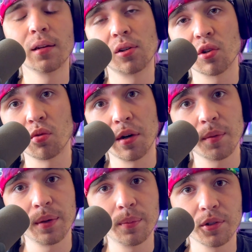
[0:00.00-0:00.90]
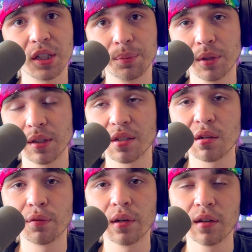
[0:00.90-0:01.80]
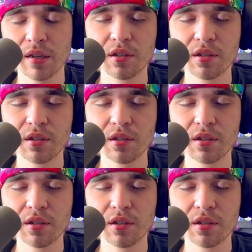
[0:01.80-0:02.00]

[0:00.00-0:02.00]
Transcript: And of course, one of the people she put the Sephira